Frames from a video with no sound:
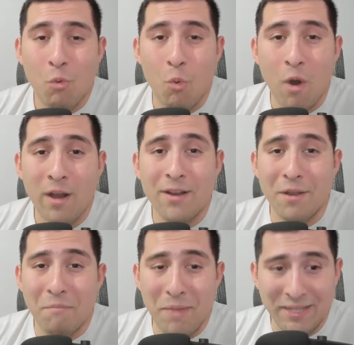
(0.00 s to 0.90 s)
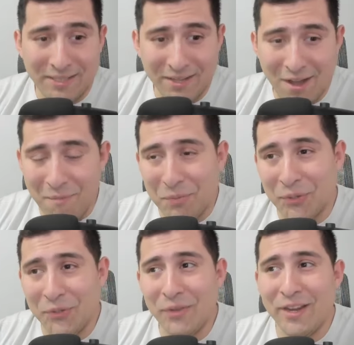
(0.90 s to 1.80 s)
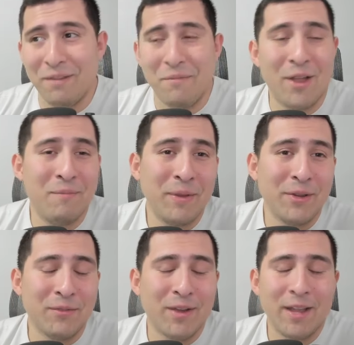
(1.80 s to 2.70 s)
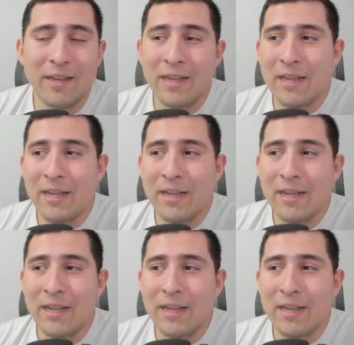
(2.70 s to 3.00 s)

What an amazing opportunity, in my opinion, right?